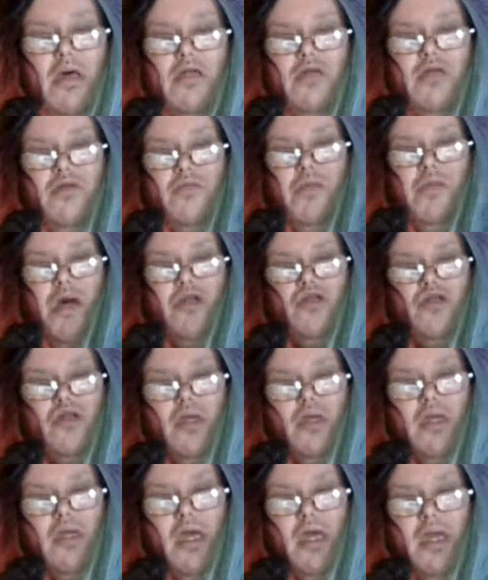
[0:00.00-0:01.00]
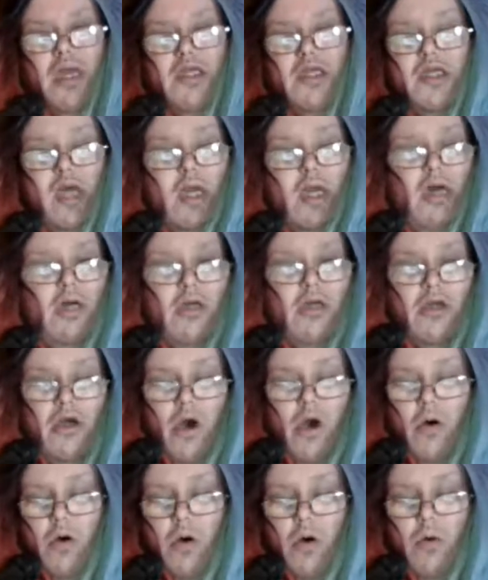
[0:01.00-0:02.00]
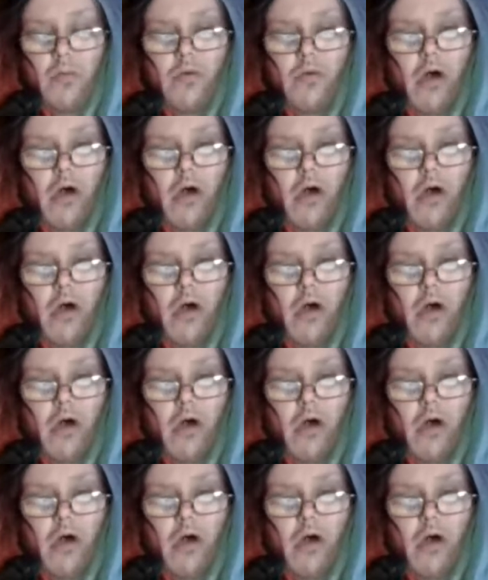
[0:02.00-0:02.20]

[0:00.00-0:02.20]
especially like I said on the Go Home